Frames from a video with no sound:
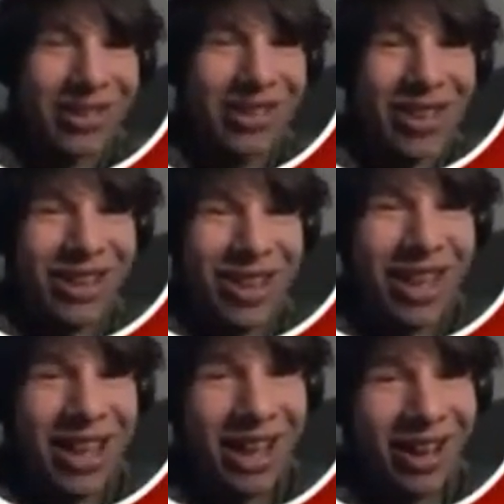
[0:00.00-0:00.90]
that was so
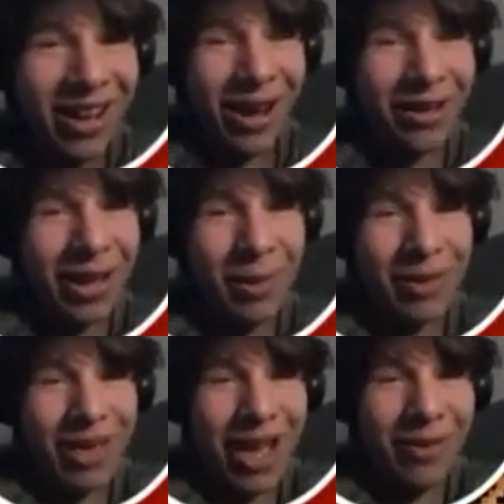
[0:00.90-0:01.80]
good. Oh,
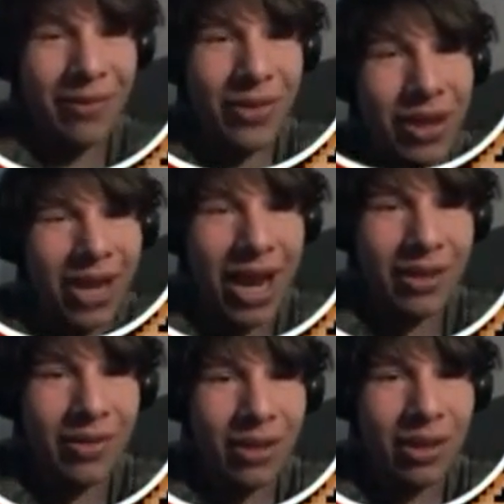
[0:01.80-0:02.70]
that made me laugh.
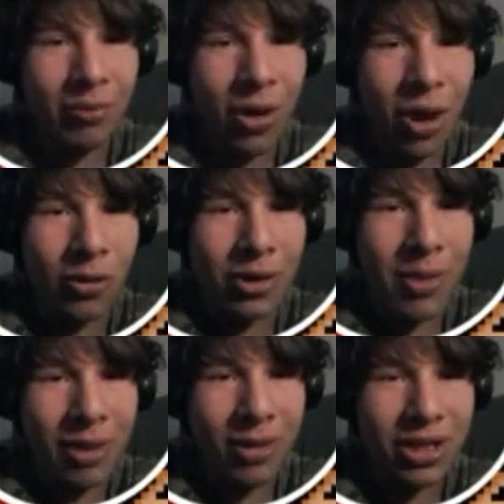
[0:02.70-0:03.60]
Okay,
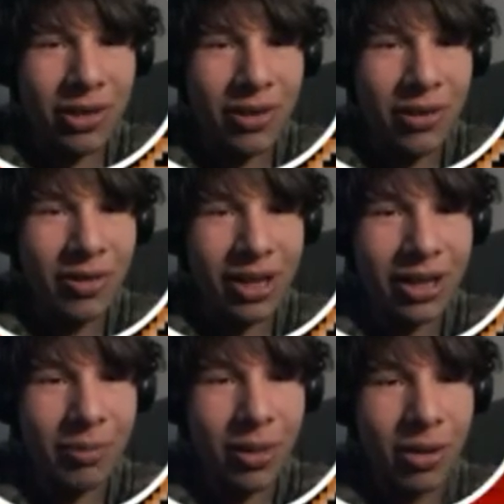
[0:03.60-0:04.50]
bone to pick with
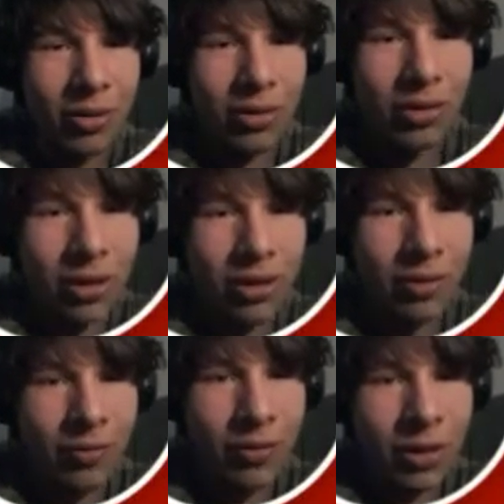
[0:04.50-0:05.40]
you. Another
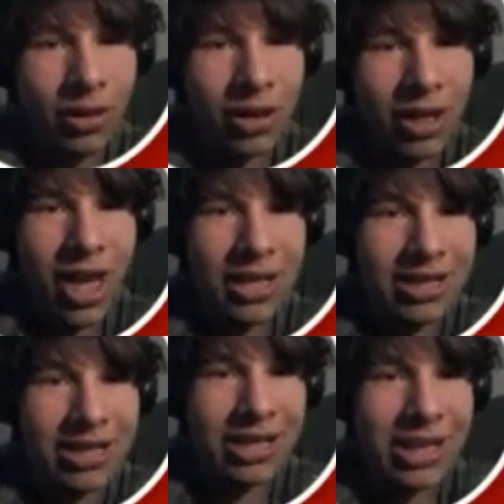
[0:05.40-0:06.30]
bone.
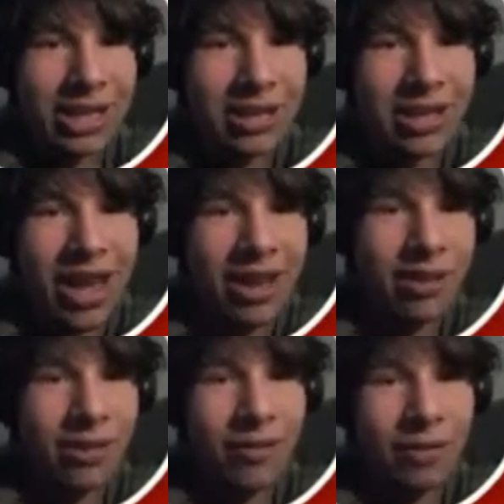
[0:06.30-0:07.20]
Yes,
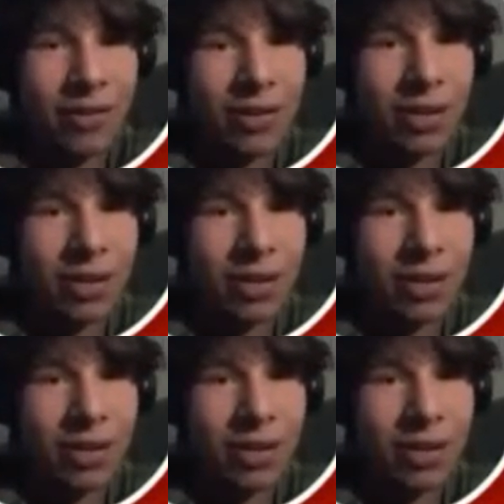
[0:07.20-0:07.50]
dead.